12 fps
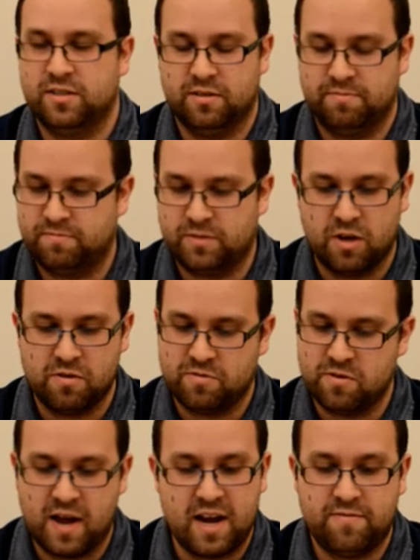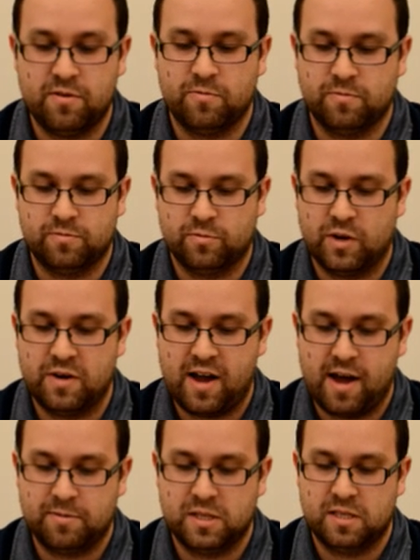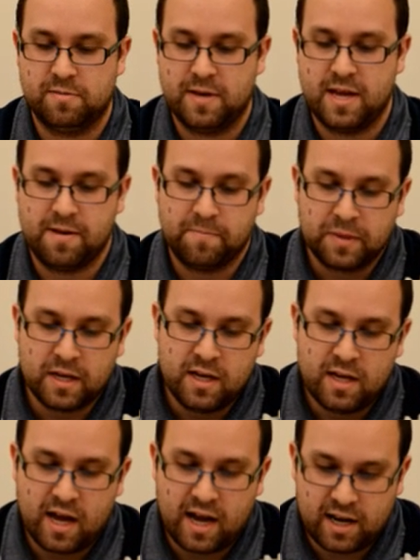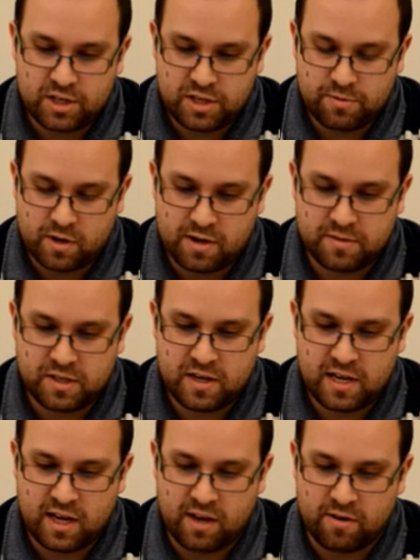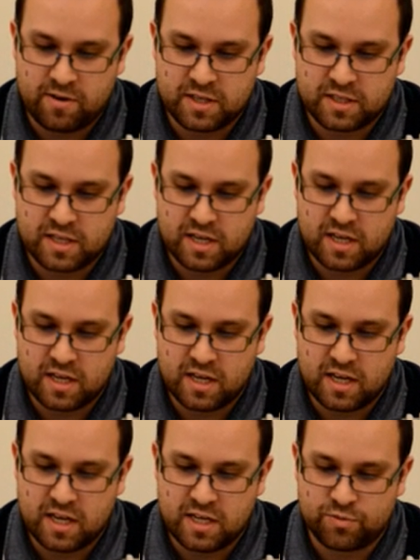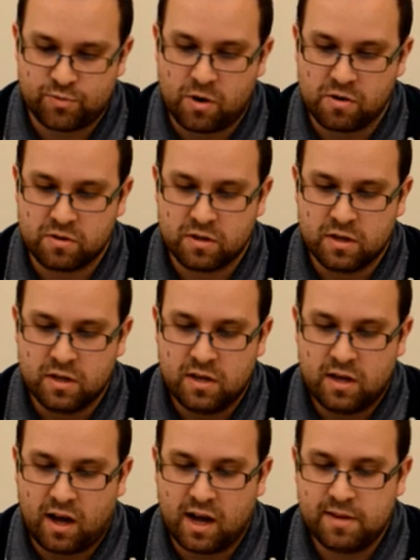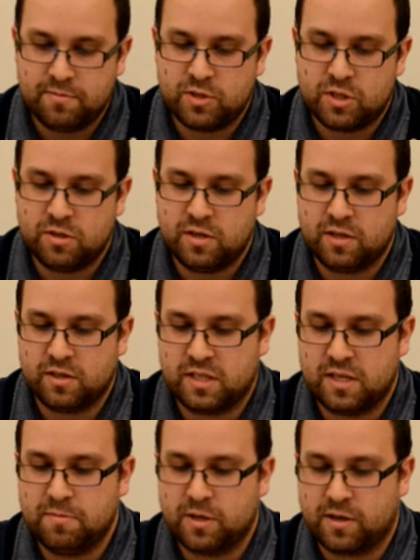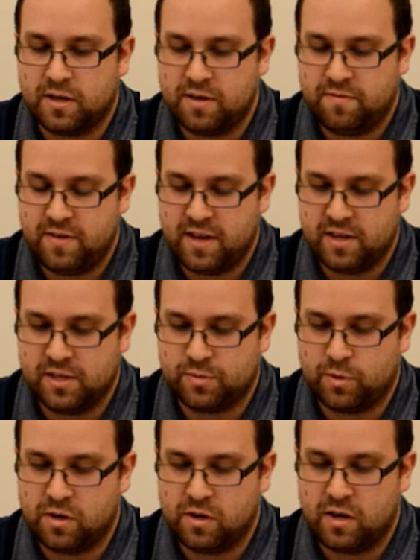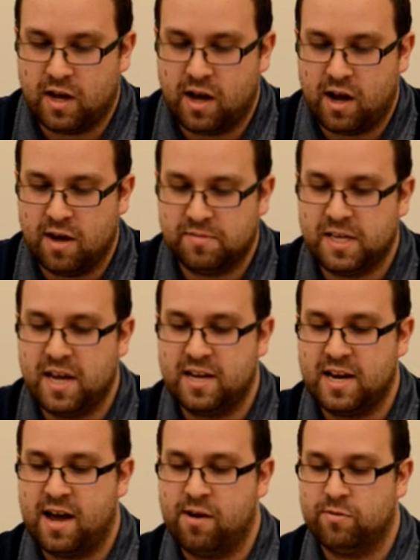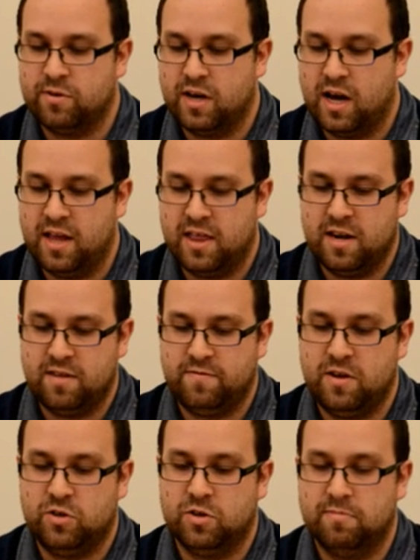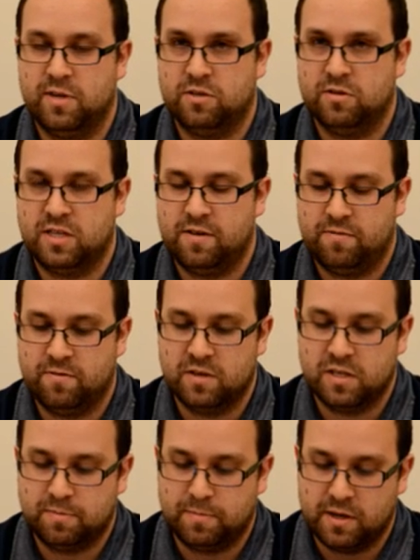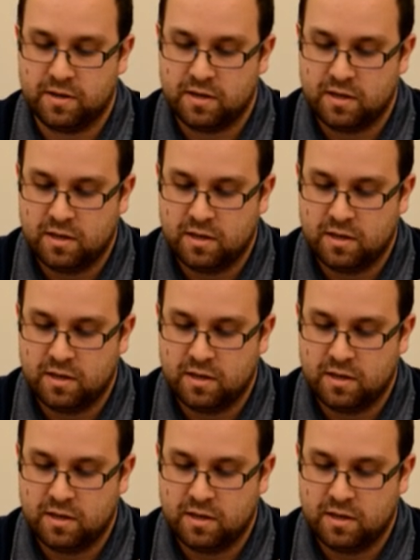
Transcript: to go through, anything, whatever it happens to be. And actually what I'm doing here is, is wrong. I'm doing similar kind of thing as what I'm saying now and then in the future measure difference, but